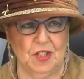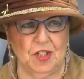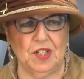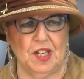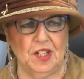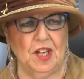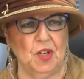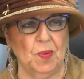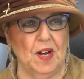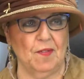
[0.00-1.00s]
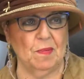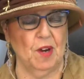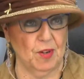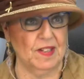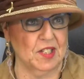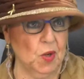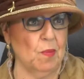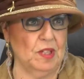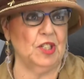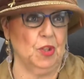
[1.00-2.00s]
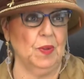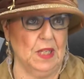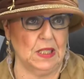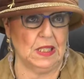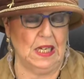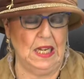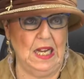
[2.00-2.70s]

she said, yeah, you and every mother. I said, no, I'm really doing this.